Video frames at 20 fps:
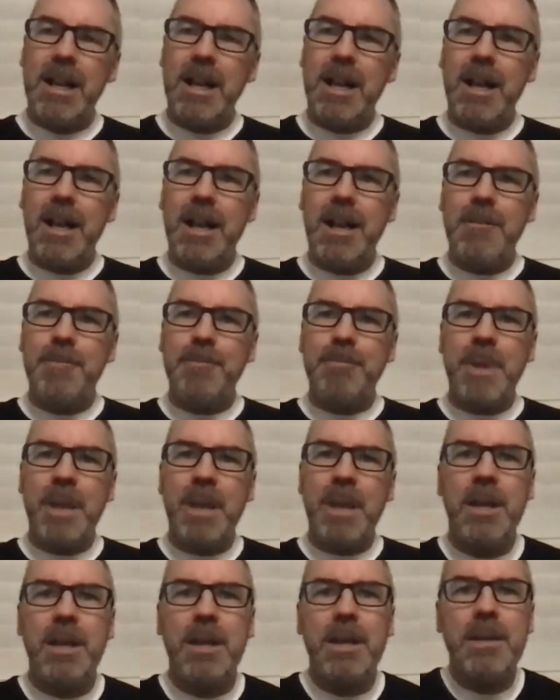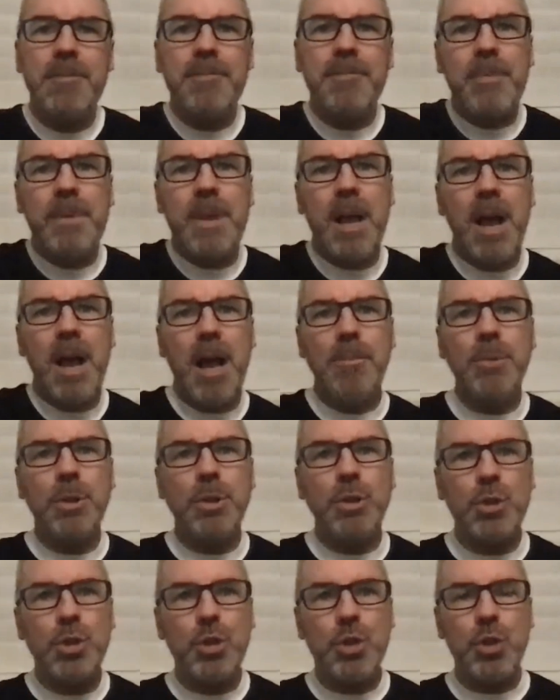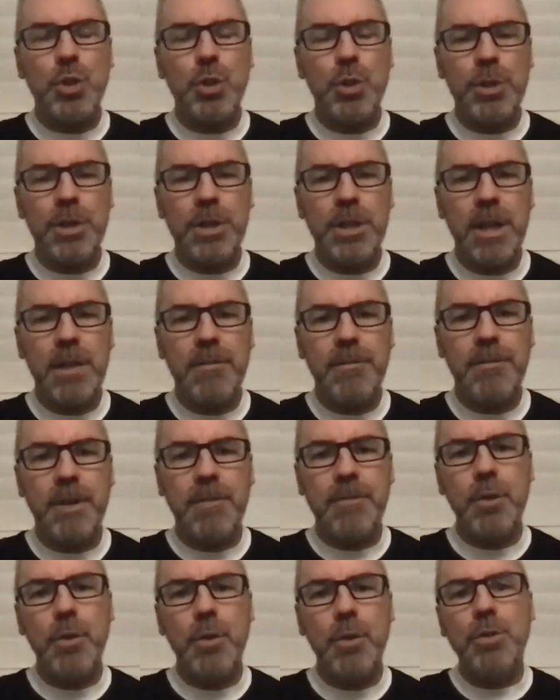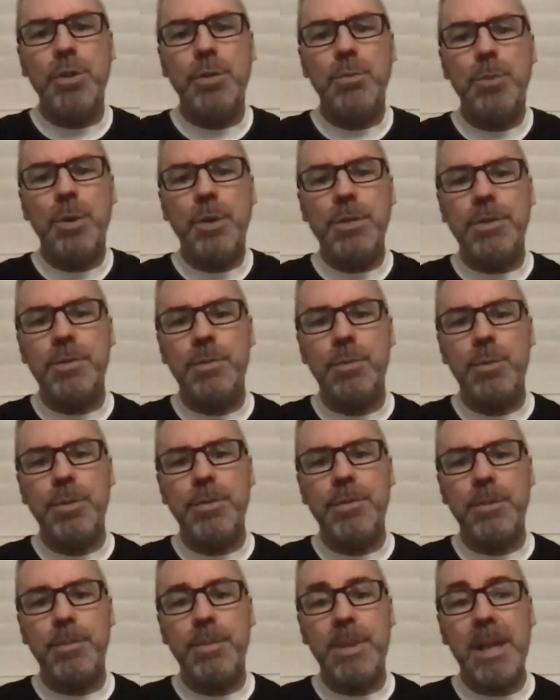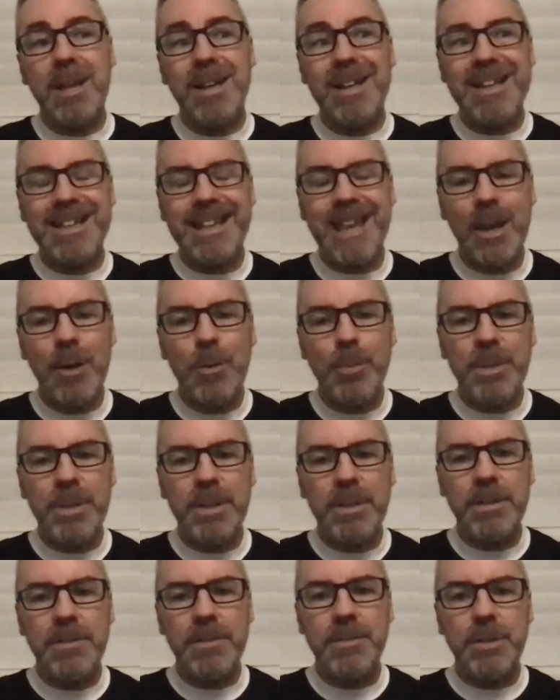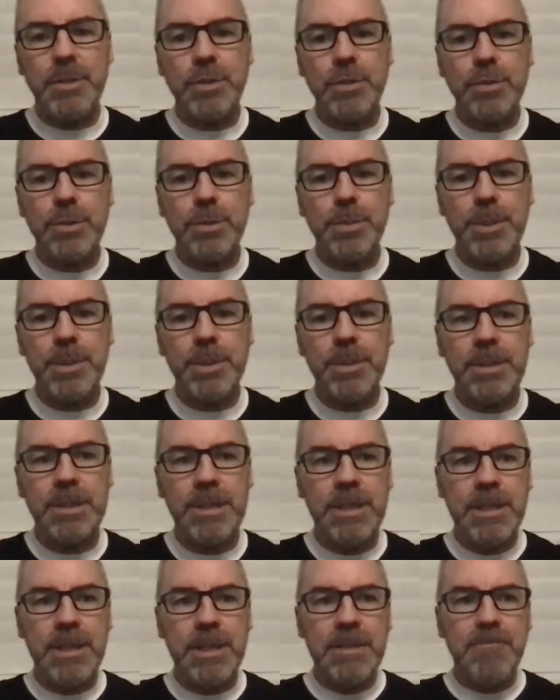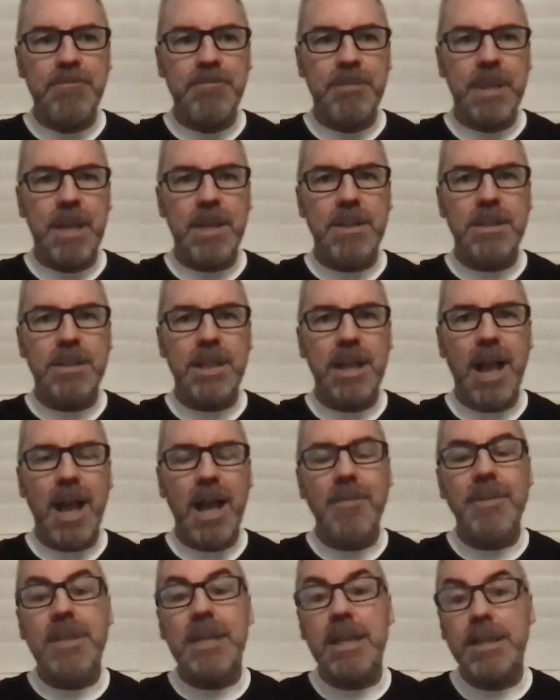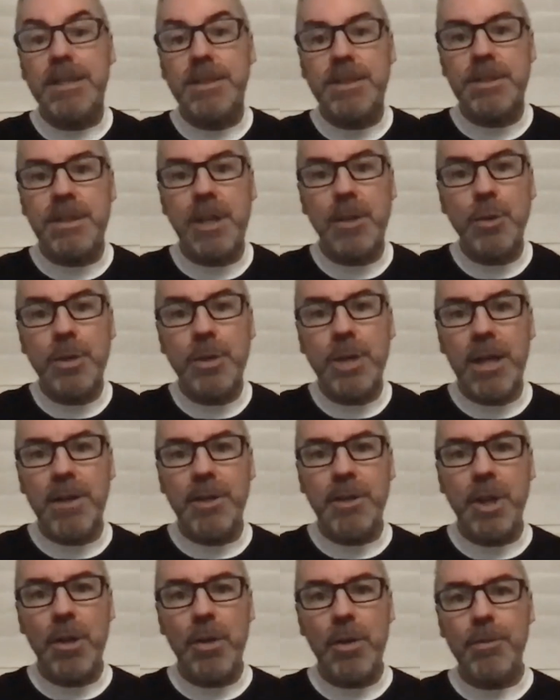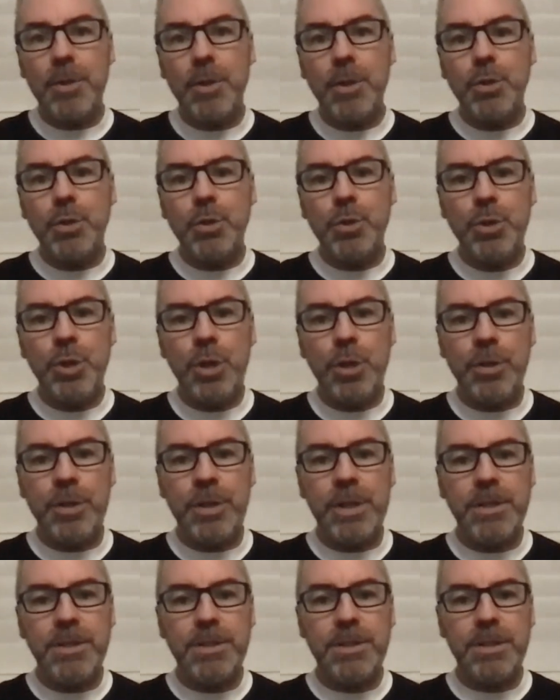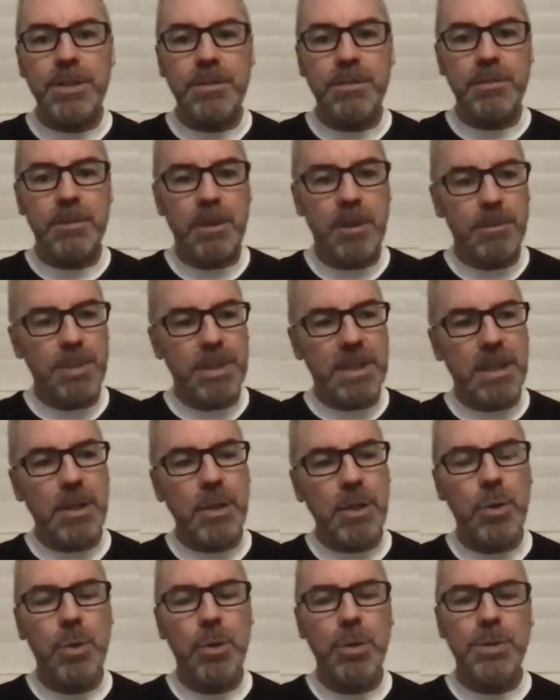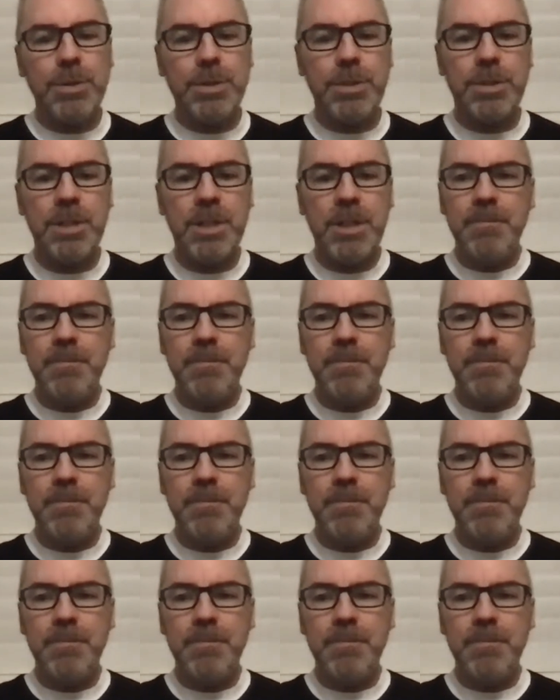I'm not too sure if coaching was for me. I like helping individuals, but it's like having kids. I know that now. I've got 2 young kids, and being a coach,